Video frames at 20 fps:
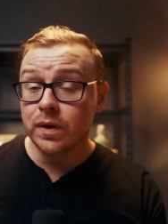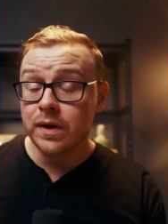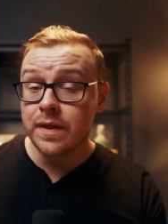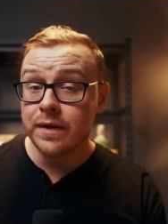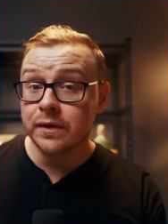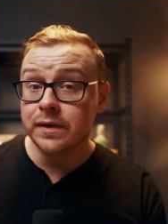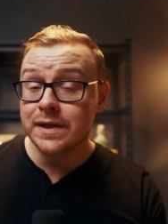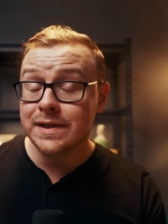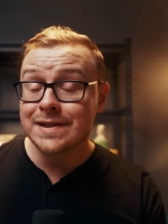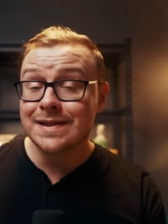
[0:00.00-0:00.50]
one on
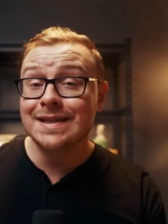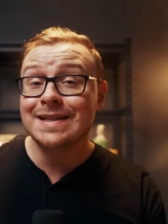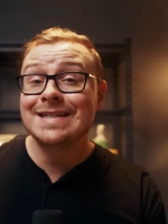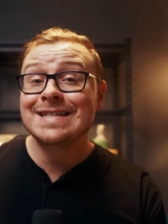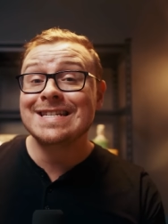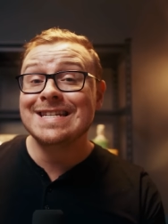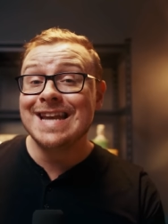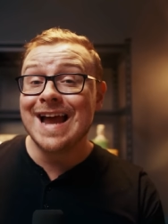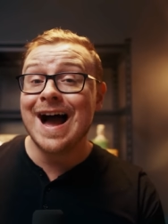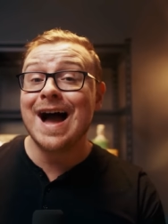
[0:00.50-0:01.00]
the list that
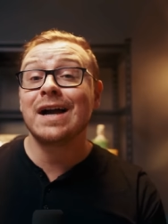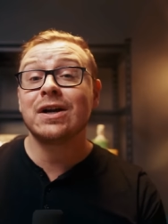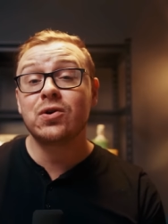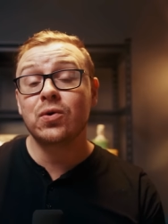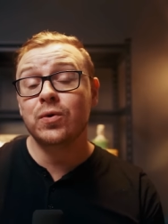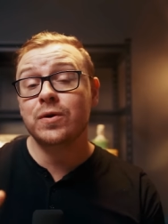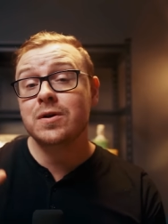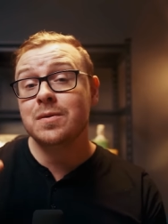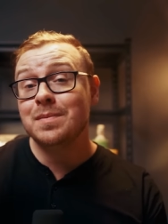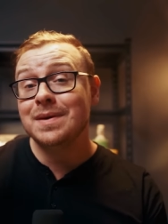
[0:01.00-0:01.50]
is not
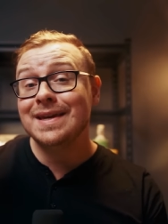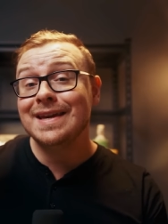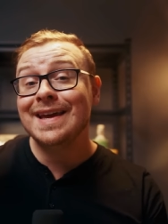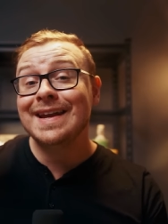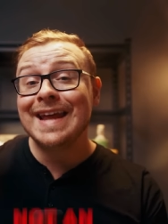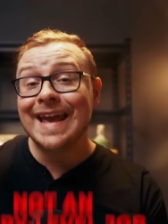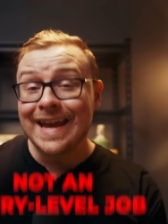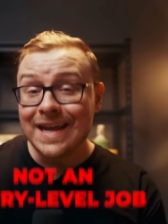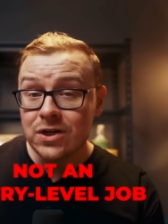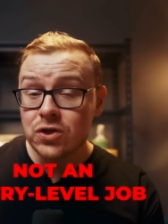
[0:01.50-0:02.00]
going to be
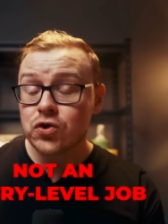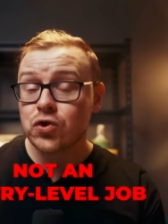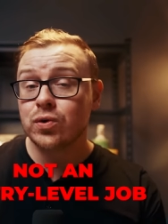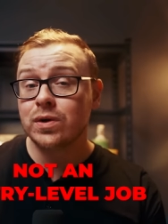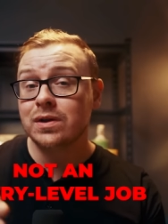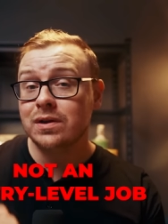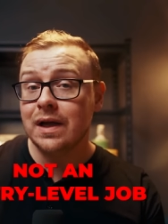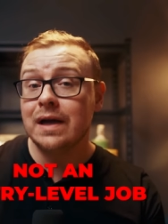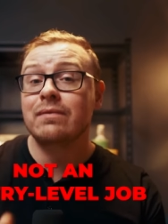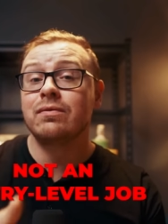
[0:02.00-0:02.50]
an
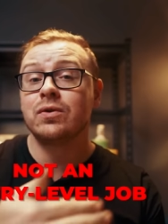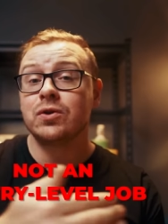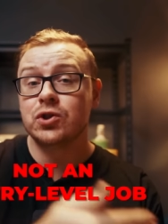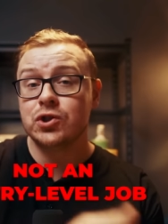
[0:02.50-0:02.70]
entry level